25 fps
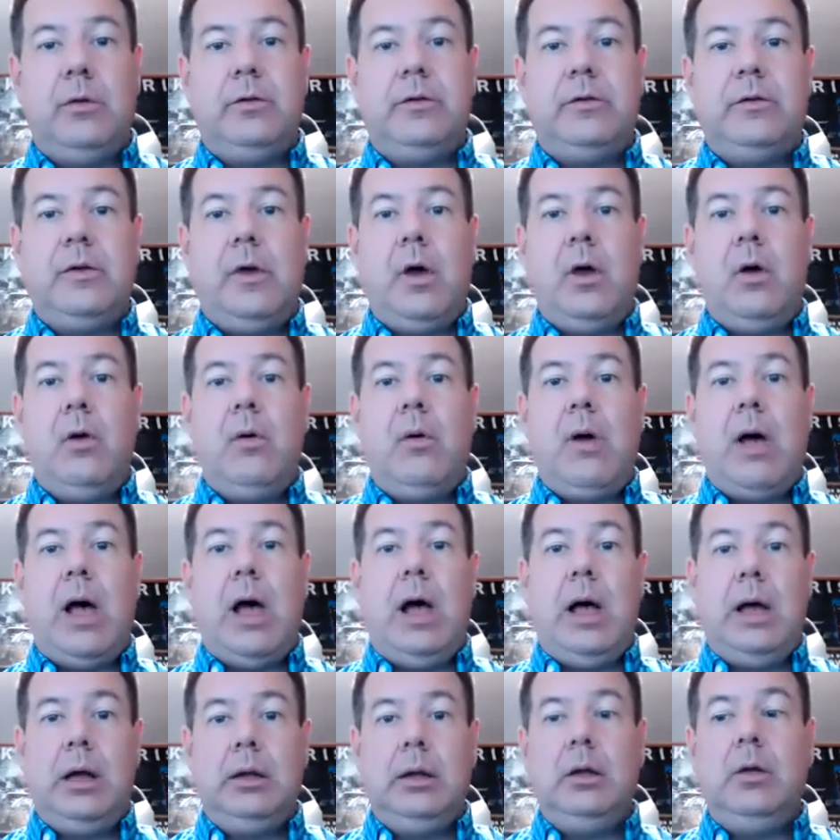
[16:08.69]
So
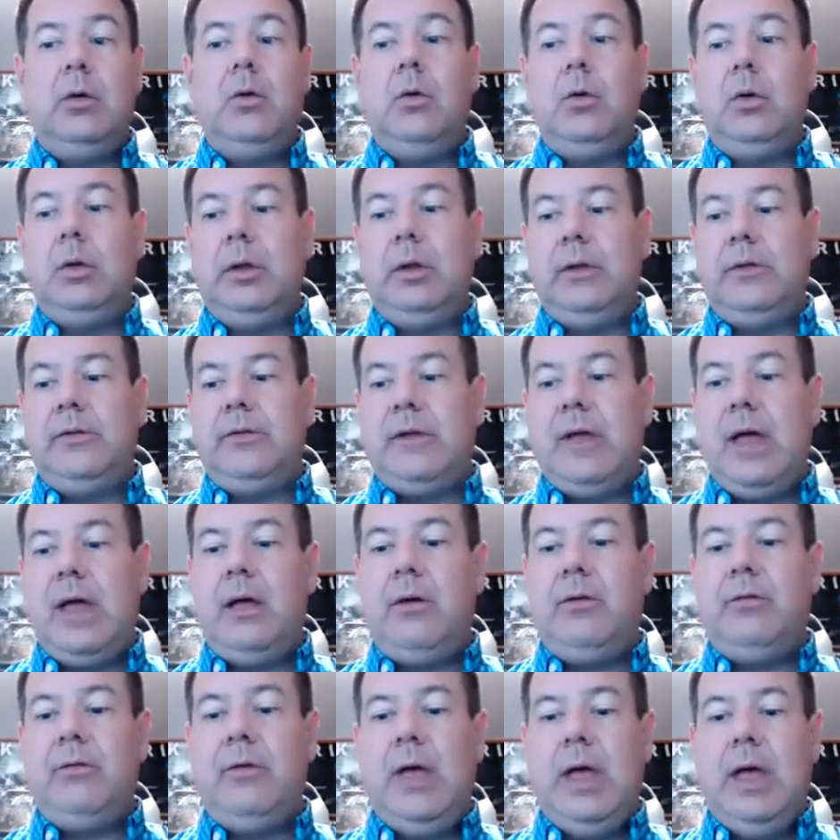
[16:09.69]
on Google
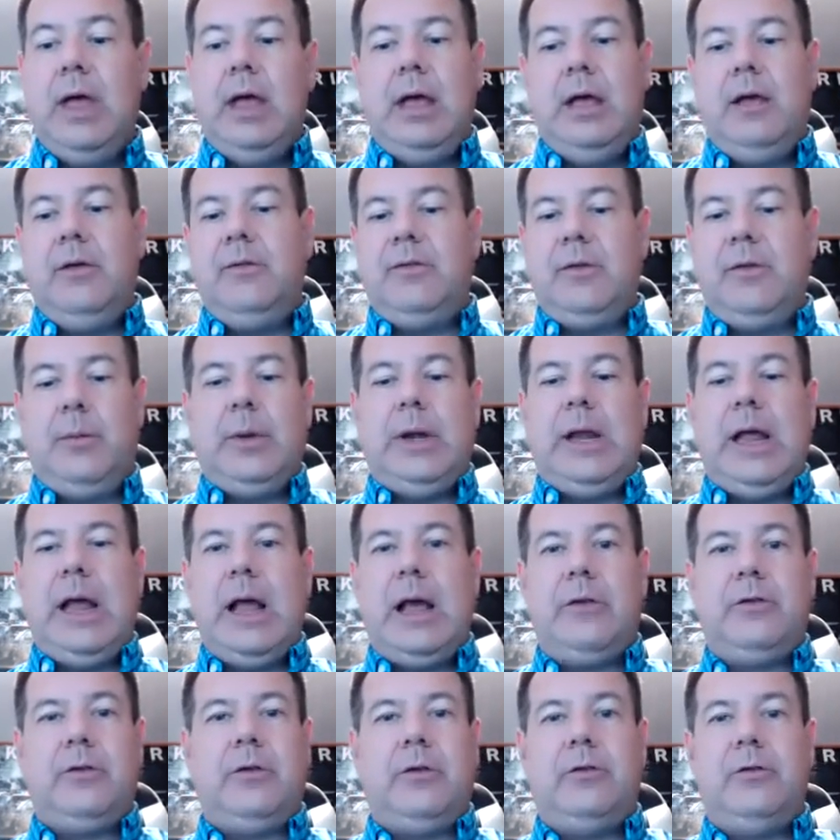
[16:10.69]
itself, if somebody
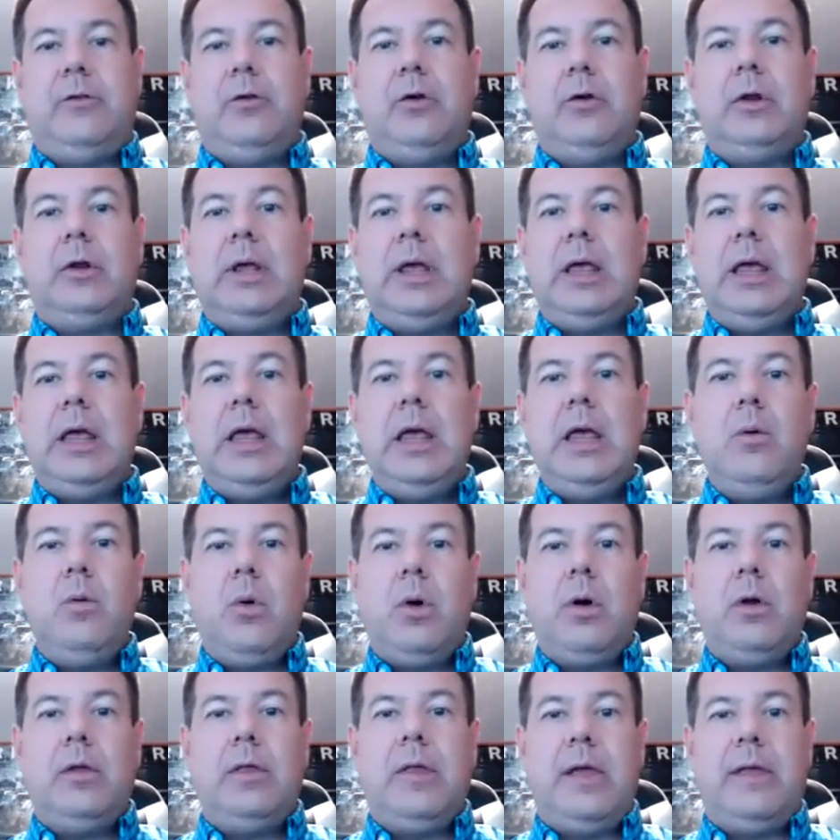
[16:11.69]
has a certain
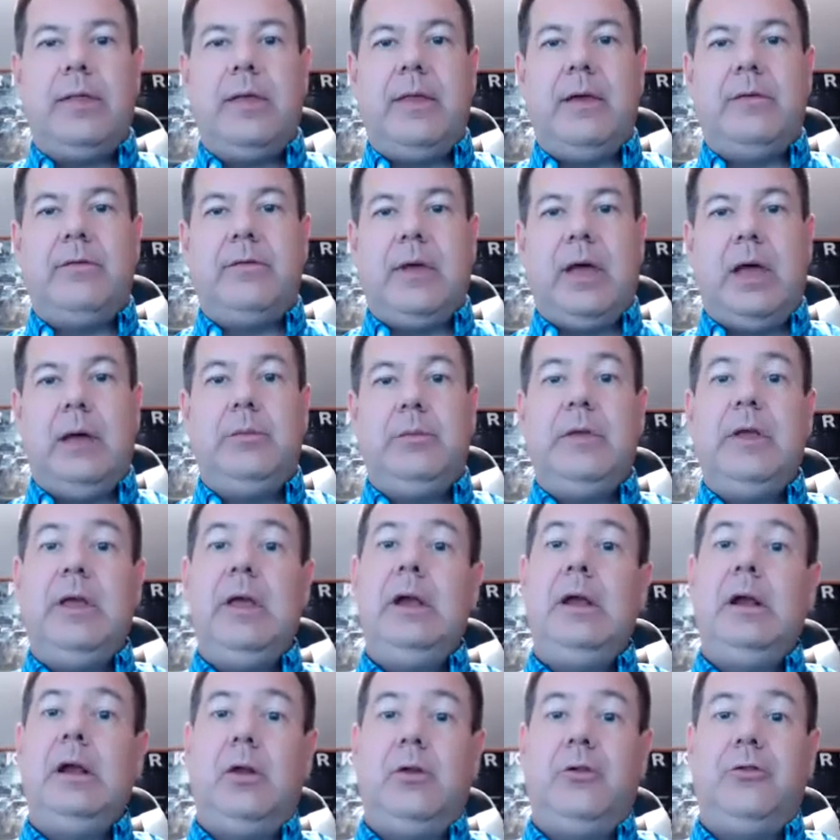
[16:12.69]
keyword that they've typed
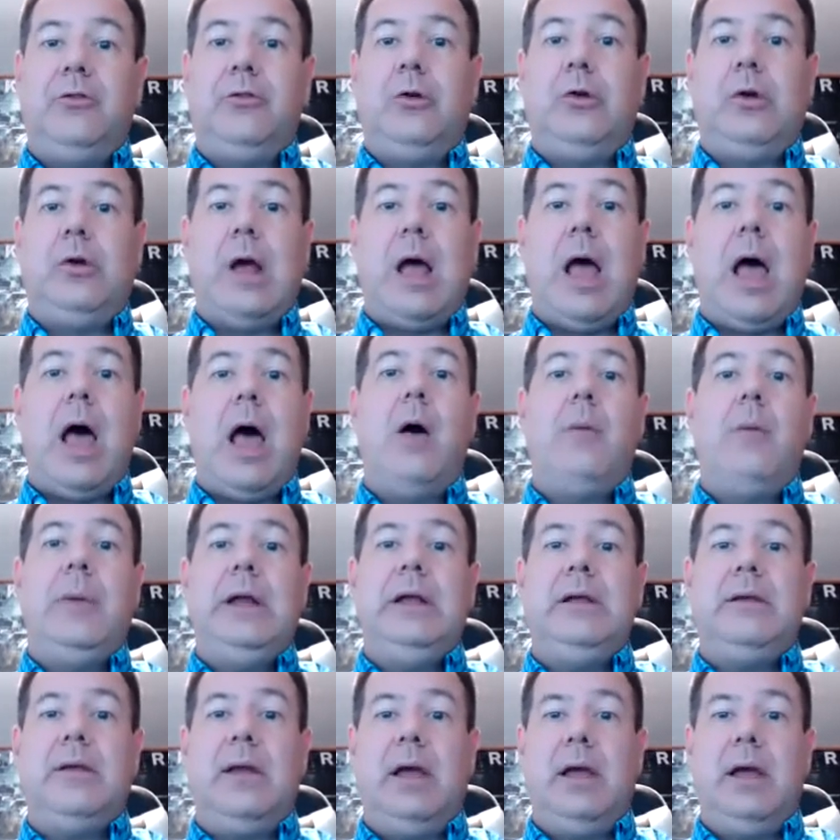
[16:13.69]
in, it'll show you how many
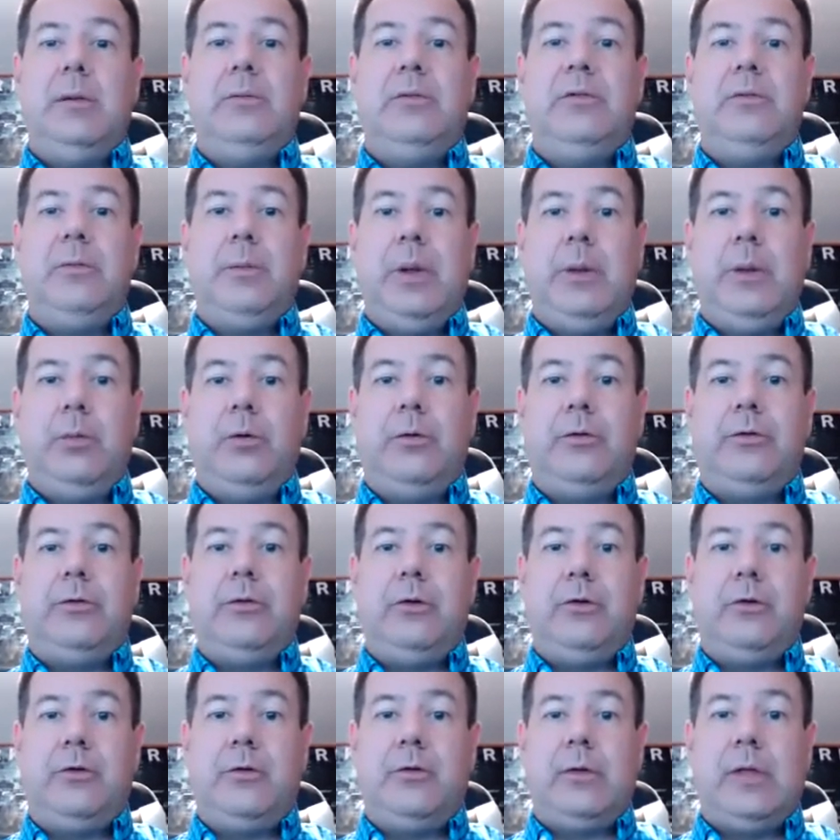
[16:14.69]
times people
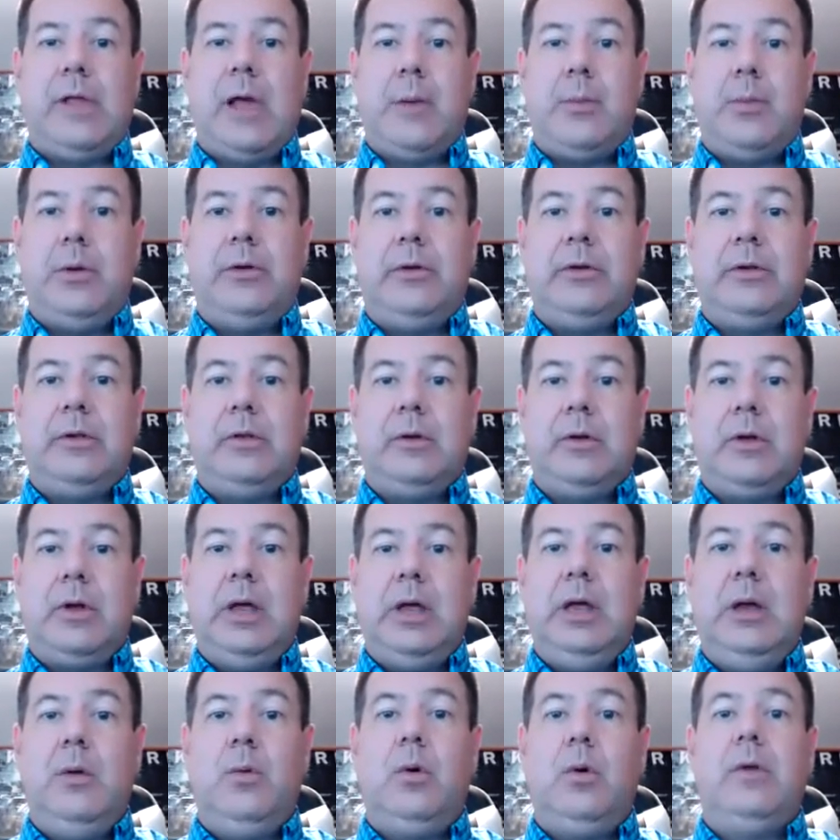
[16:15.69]
search for that particular
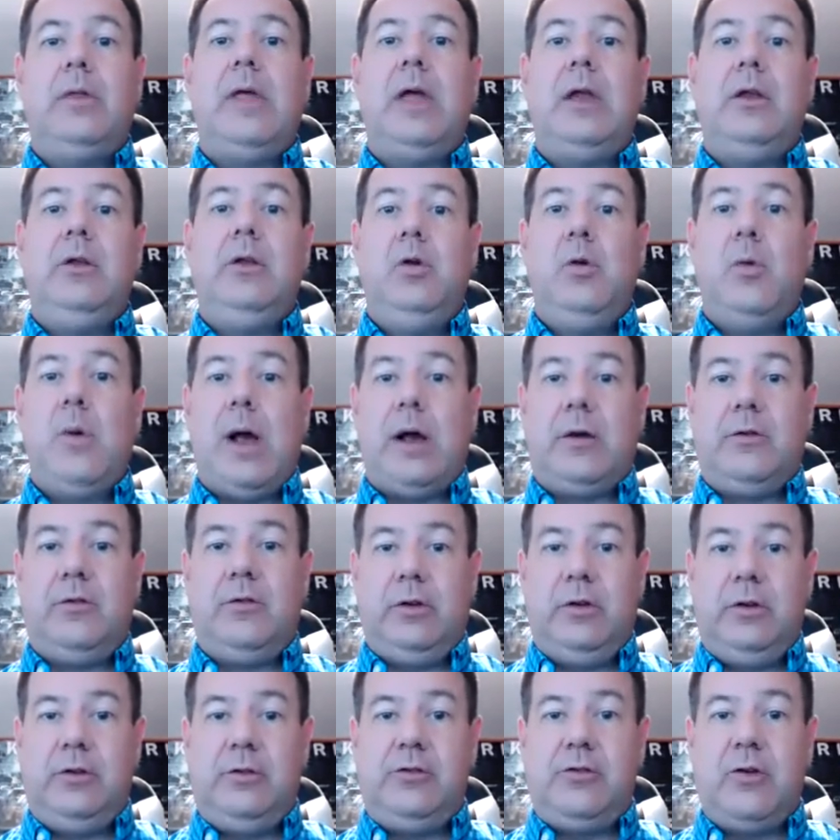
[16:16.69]
keyword, that you
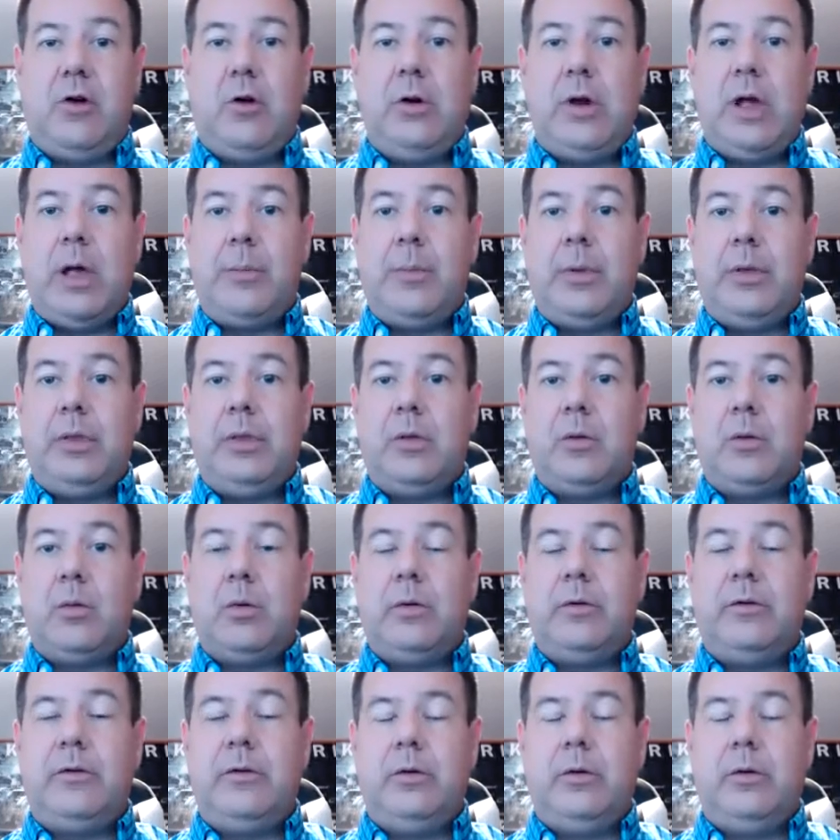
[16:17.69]
actually showed up in the
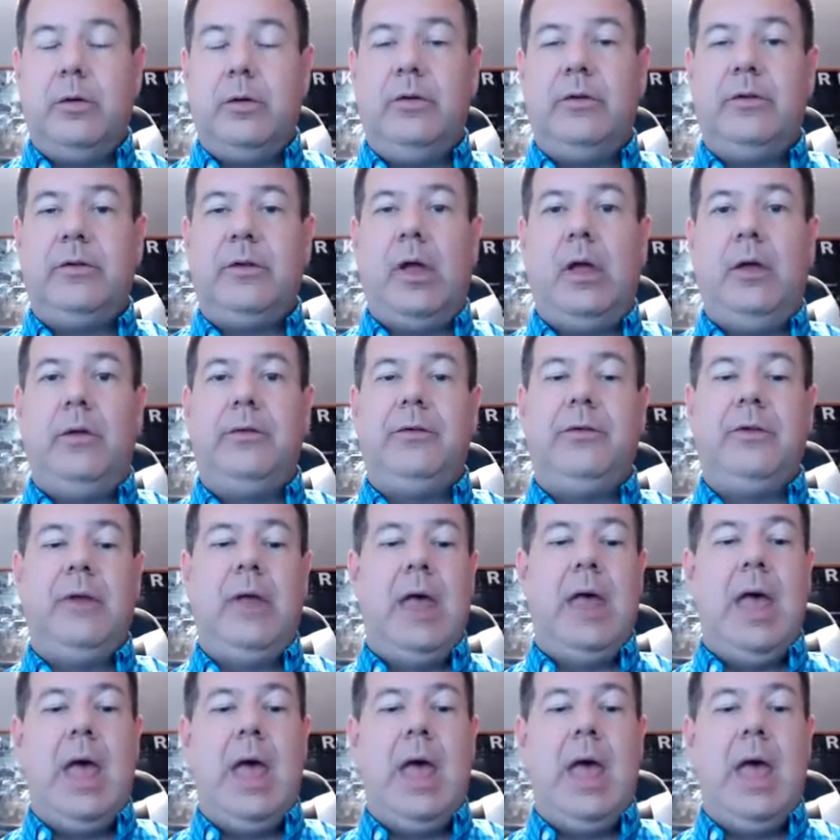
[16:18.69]
results,